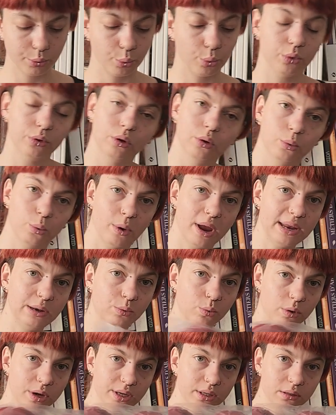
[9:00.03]
a red
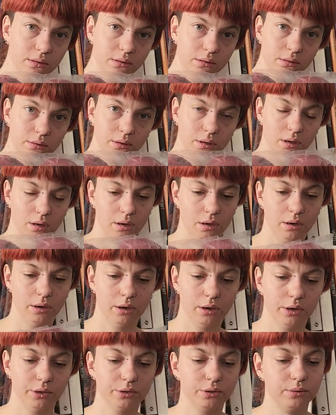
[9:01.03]
one.
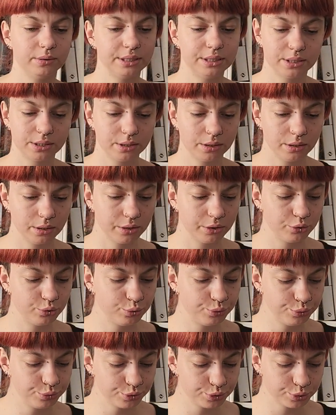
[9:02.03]
So it's a
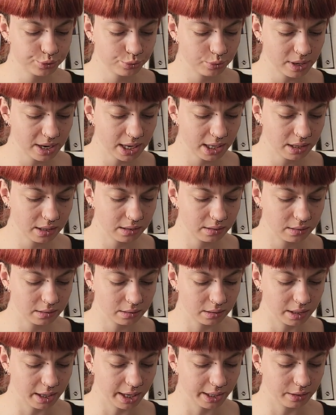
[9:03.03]
two-strand,
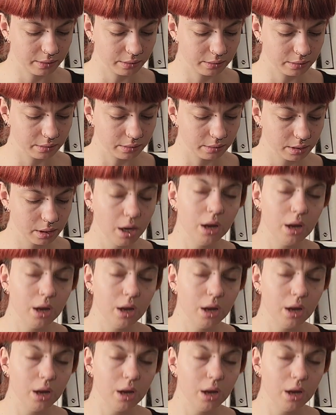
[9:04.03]
like a